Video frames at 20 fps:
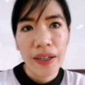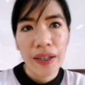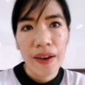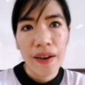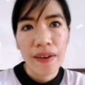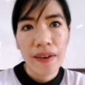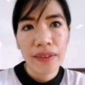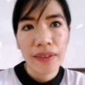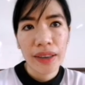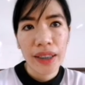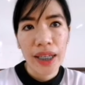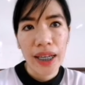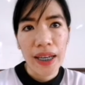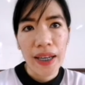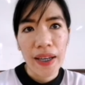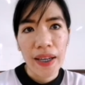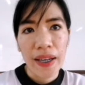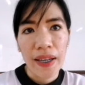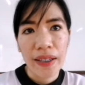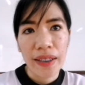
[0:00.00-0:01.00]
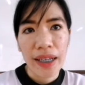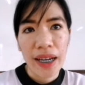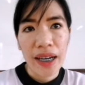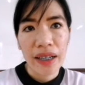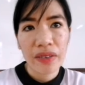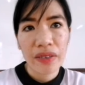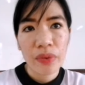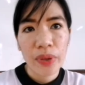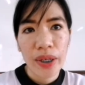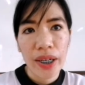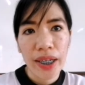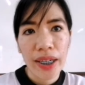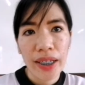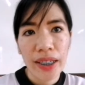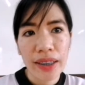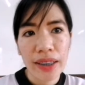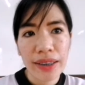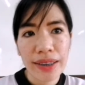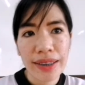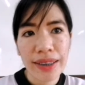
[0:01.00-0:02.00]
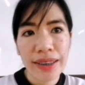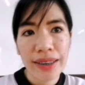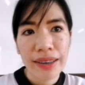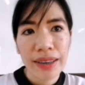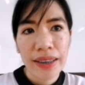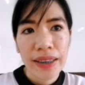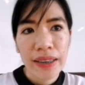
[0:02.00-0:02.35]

Okay, got it right.